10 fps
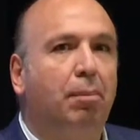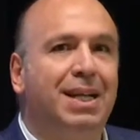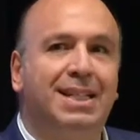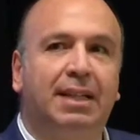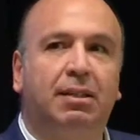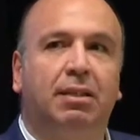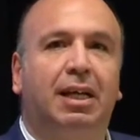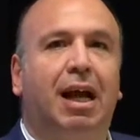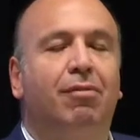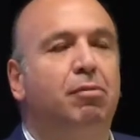presented
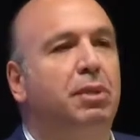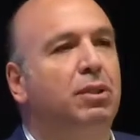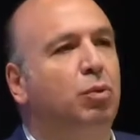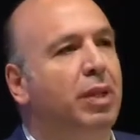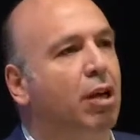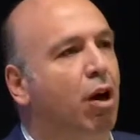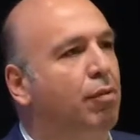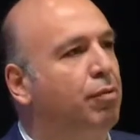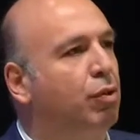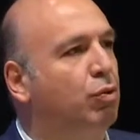the government with an
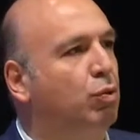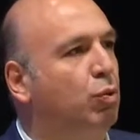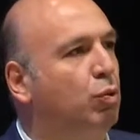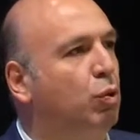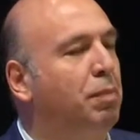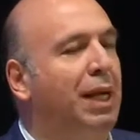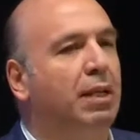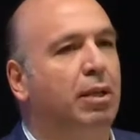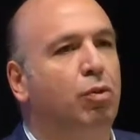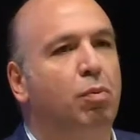offer to
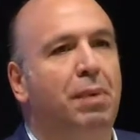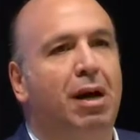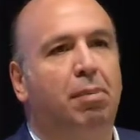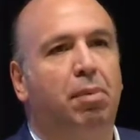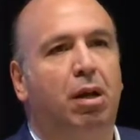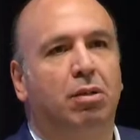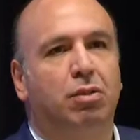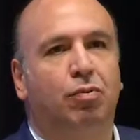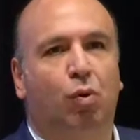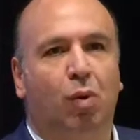build a new power
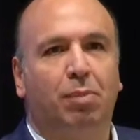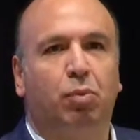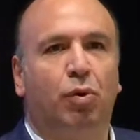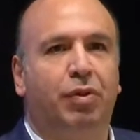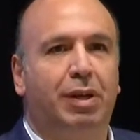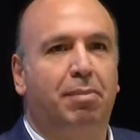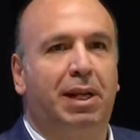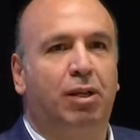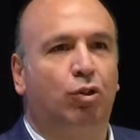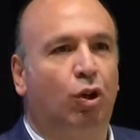plant for $1.3
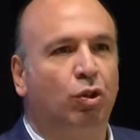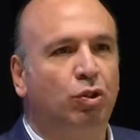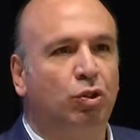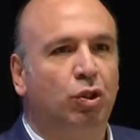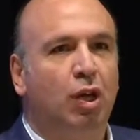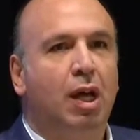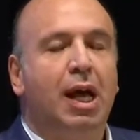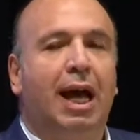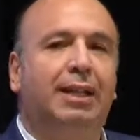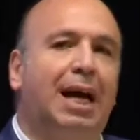billion.
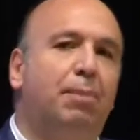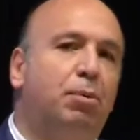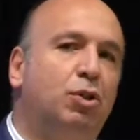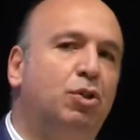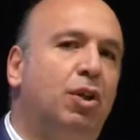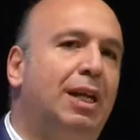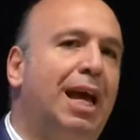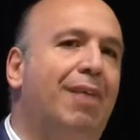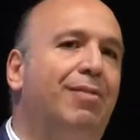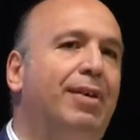And I personally
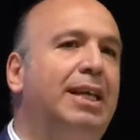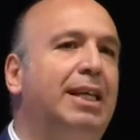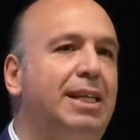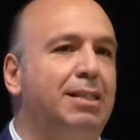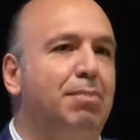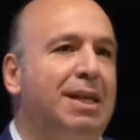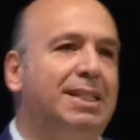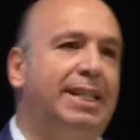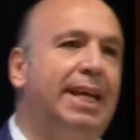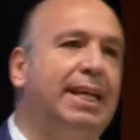have increased my
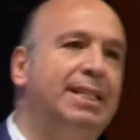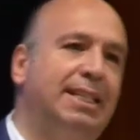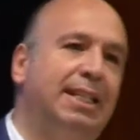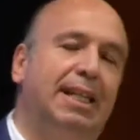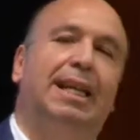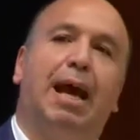stake in Citadel